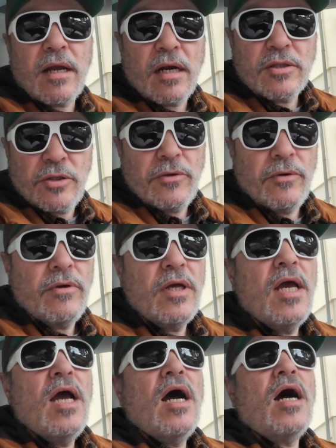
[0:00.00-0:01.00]
car too,
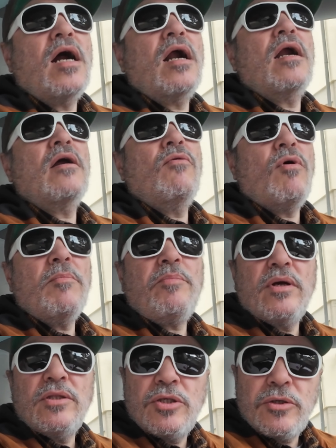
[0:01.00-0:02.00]
are
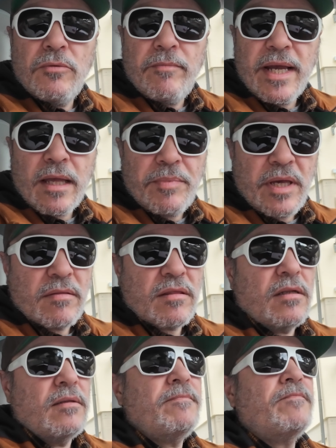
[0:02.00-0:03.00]
1.2
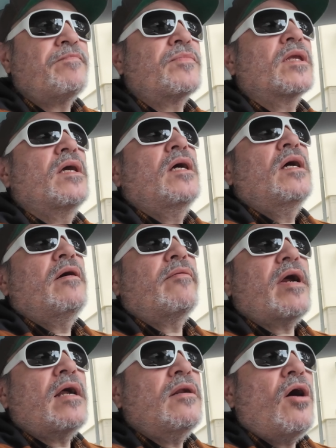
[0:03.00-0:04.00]
megapixel,
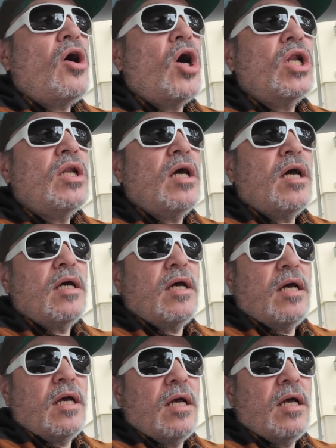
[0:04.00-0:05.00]
run on
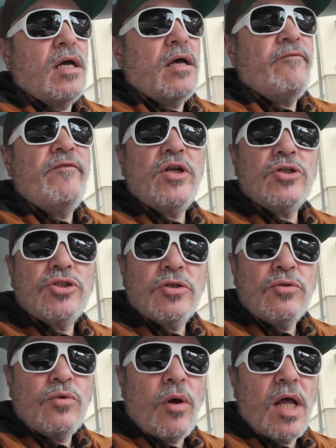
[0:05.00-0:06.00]

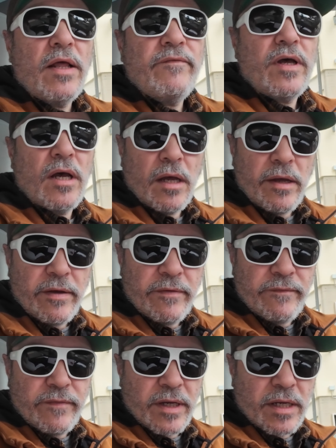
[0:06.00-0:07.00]
version 12
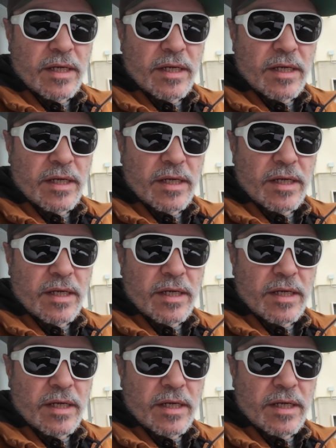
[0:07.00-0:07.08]
of